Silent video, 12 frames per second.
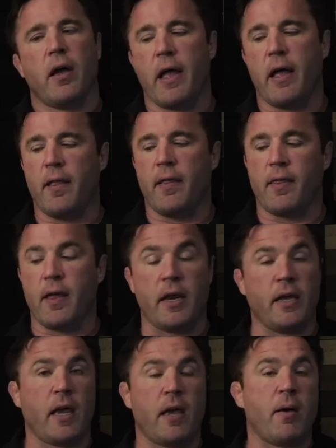And then
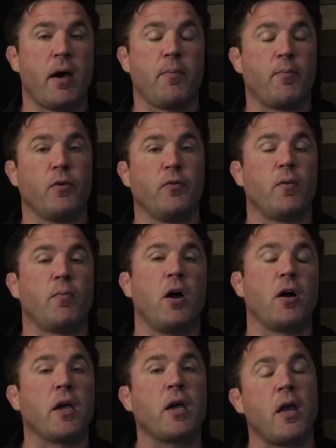he came out and proved them
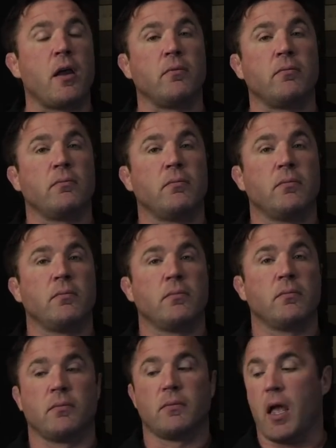wrong again.
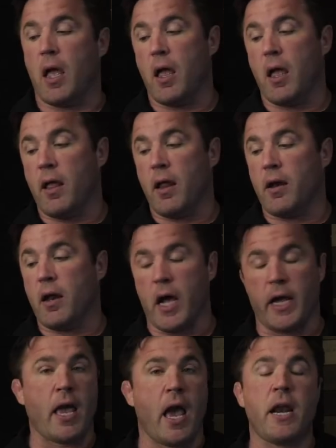And
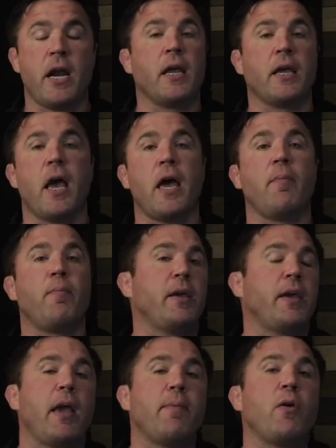again and again, it
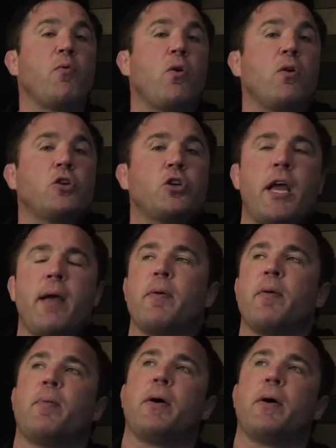became a world champion.